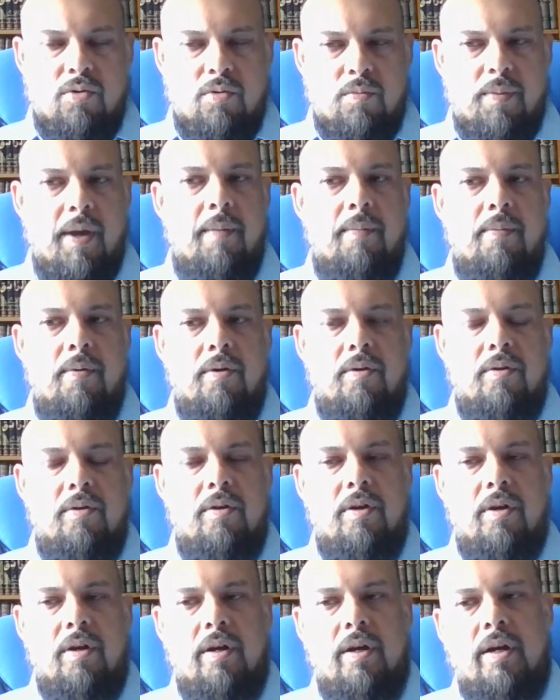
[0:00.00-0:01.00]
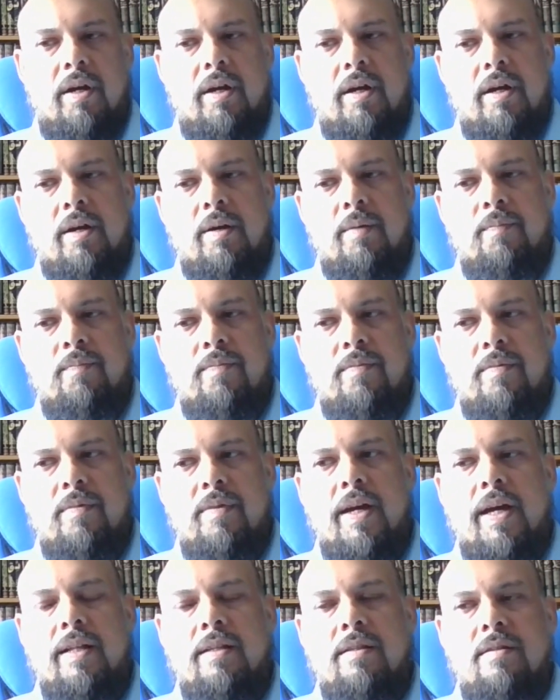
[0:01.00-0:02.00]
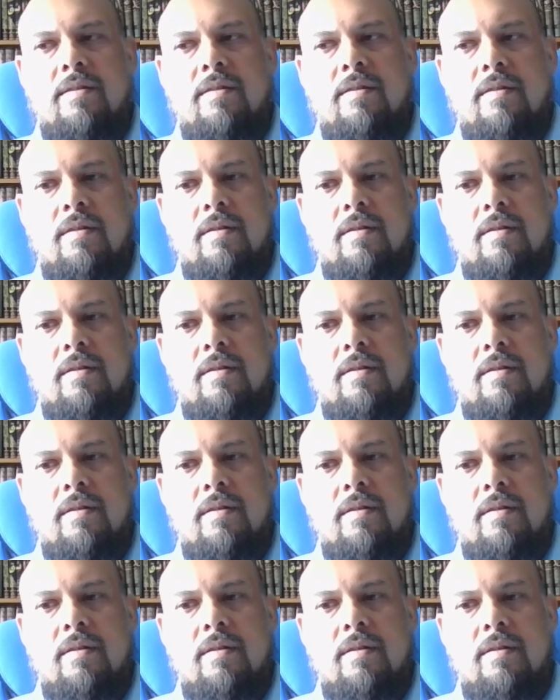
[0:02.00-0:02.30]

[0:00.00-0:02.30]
to people um, that